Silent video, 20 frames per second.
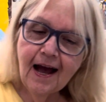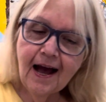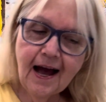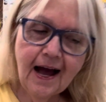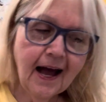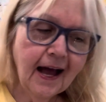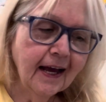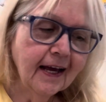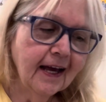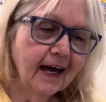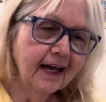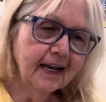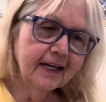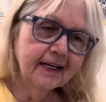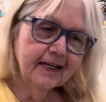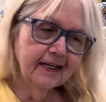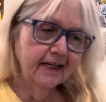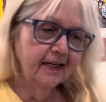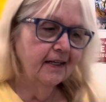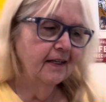I got a
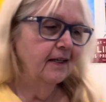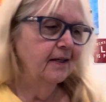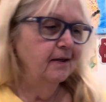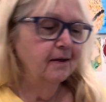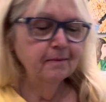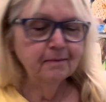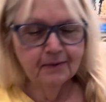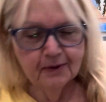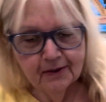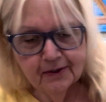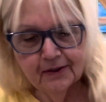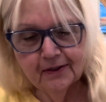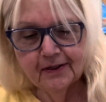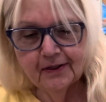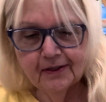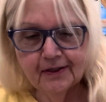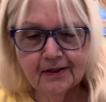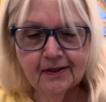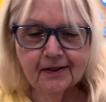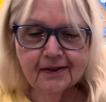coloring
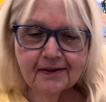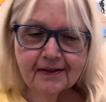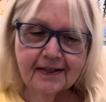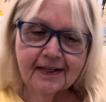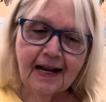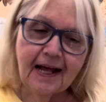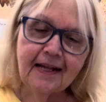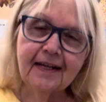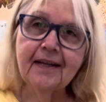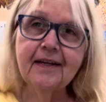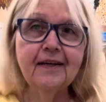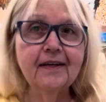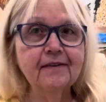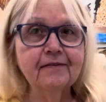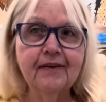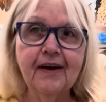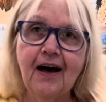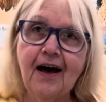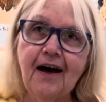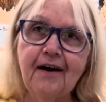book and I
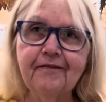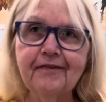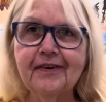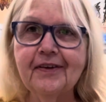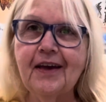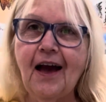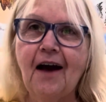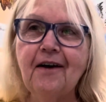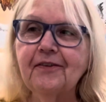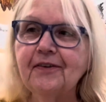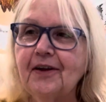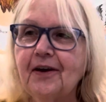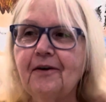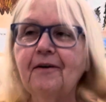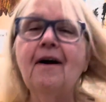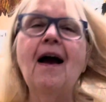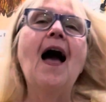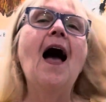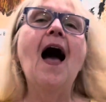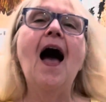love coffee. Y'all
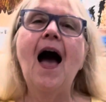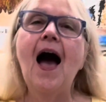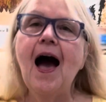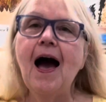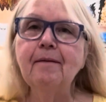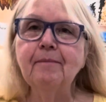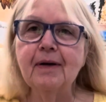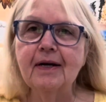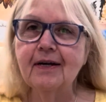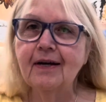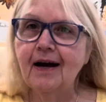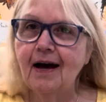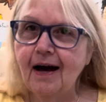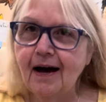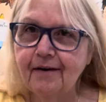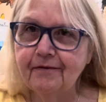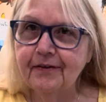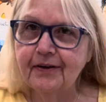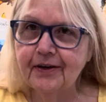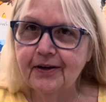know I'm a
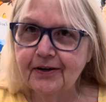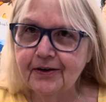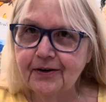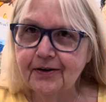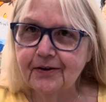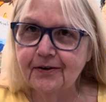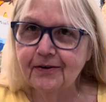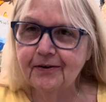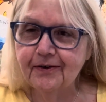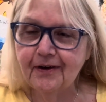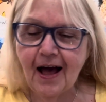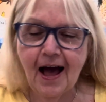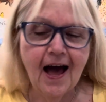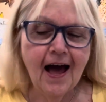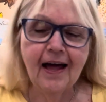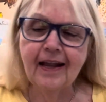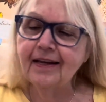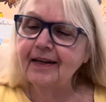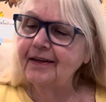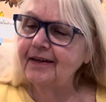coffee girl.
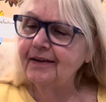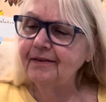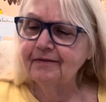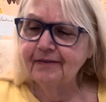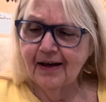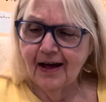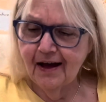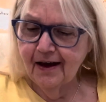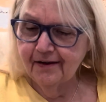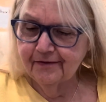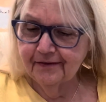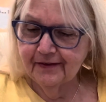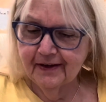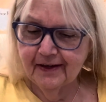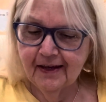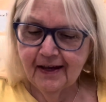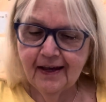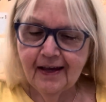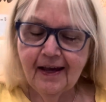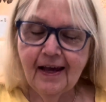I love coffee.
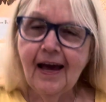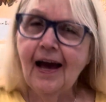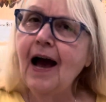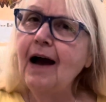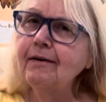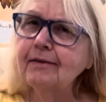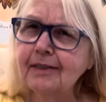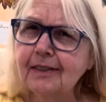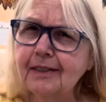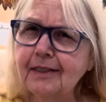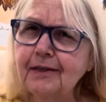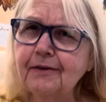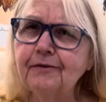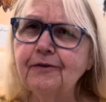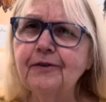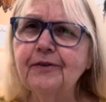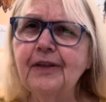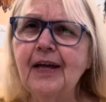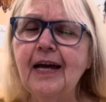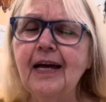I was looking
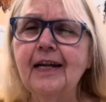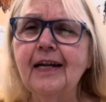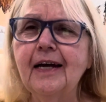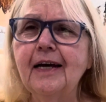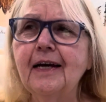for that